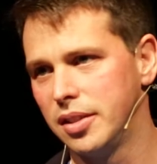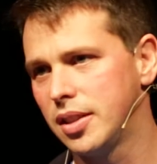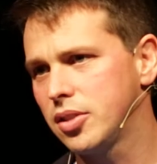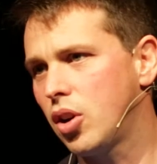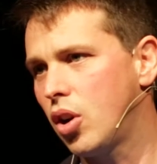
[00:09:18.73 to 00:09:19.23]

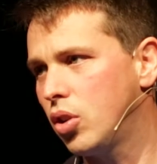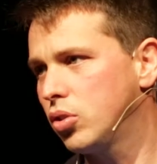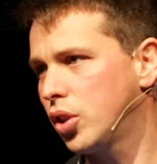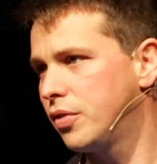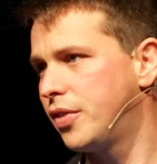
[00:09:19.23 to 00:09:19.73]
There's a
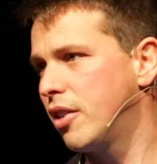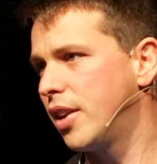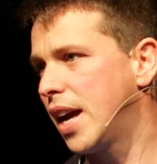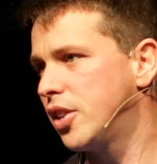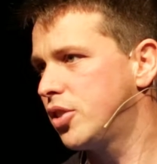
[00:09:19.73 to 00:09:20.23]
whole lot of
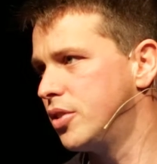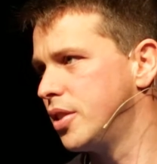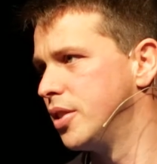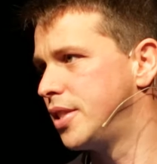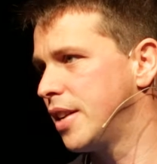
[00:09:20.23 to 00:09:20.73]
variations
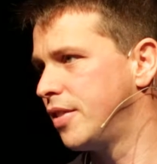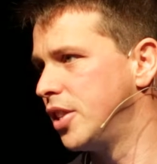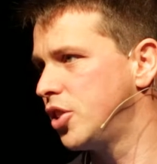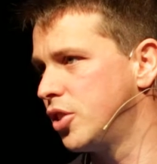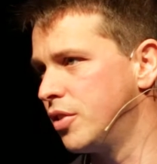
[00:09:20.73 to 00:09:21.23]
in the
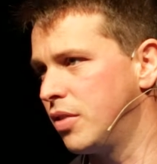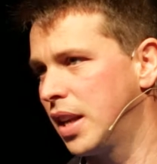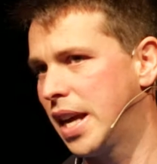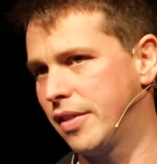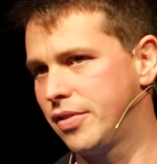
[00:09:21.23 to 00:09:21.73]
definition of
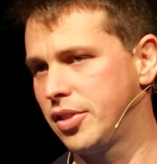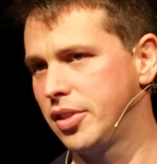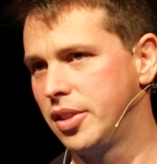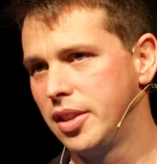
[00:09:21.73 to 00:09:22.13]
left.